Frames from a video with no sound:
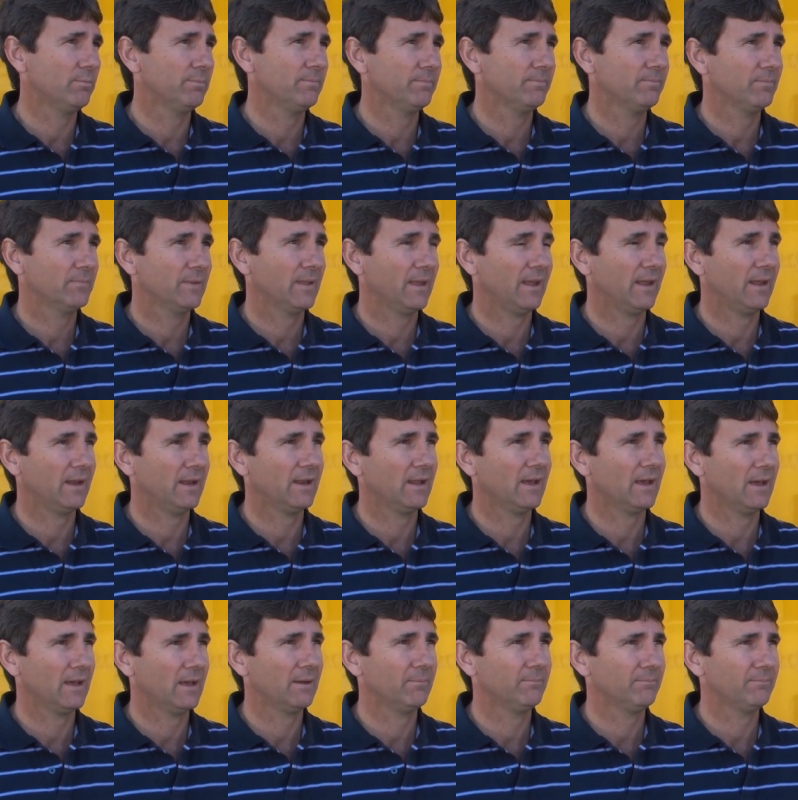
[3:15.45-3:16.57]
And,
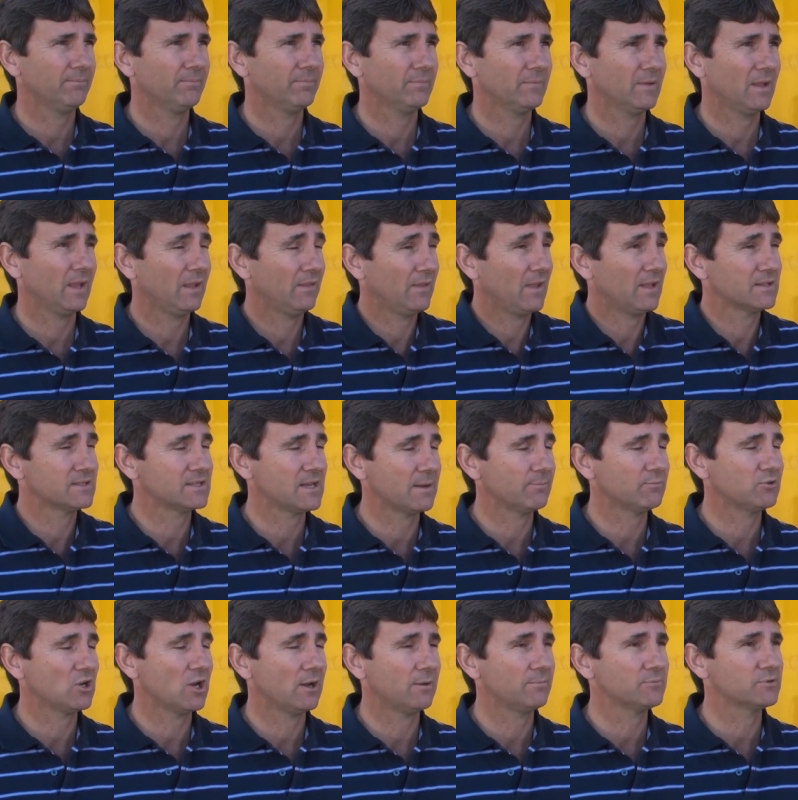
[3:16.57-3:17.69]
um, and that
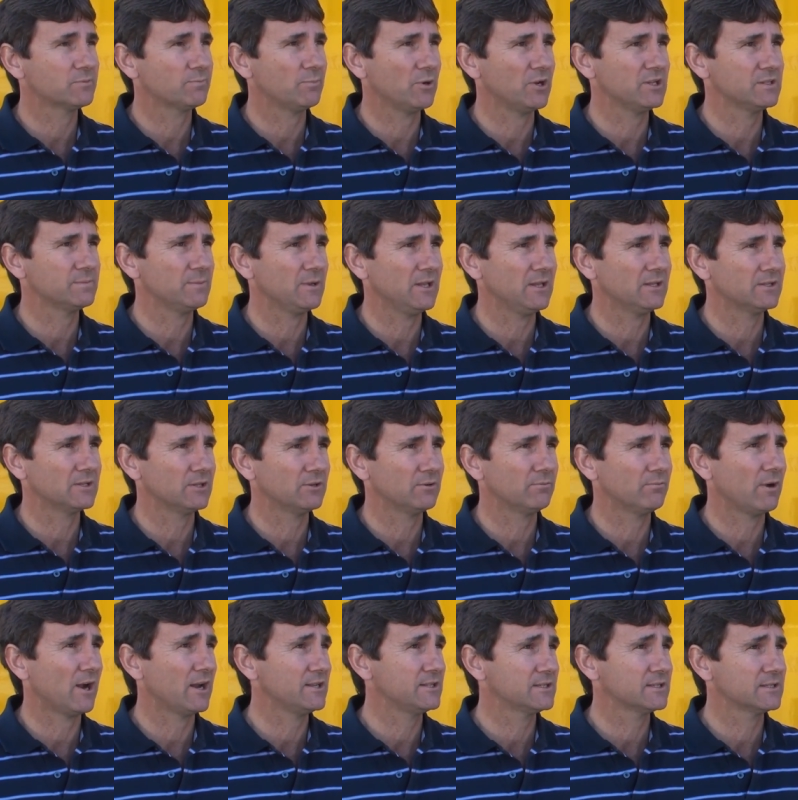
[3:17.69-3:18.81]
sometimes brings me to
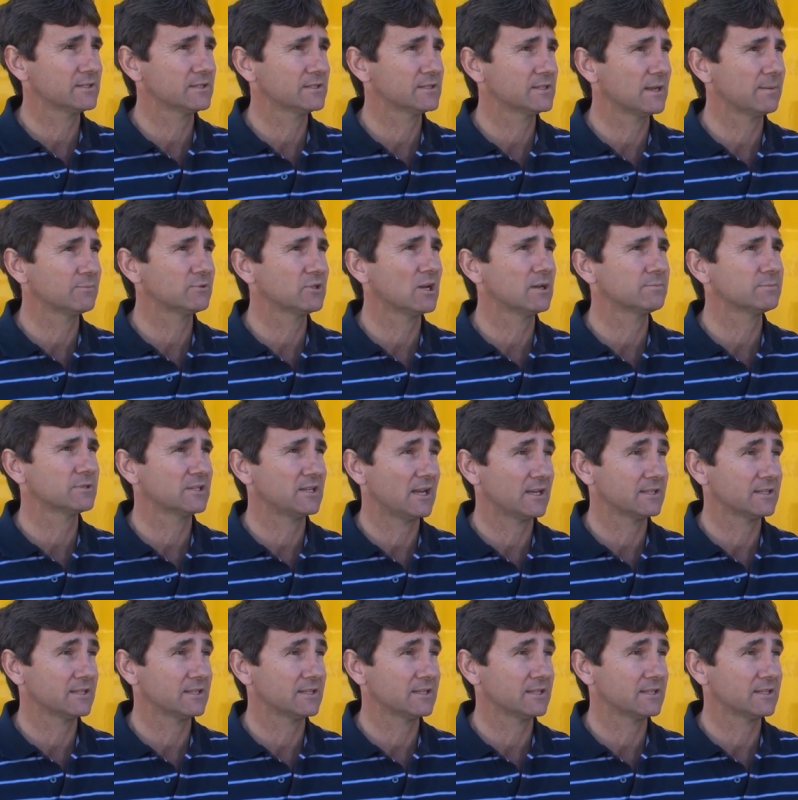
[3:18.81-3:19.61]
races and sometimes it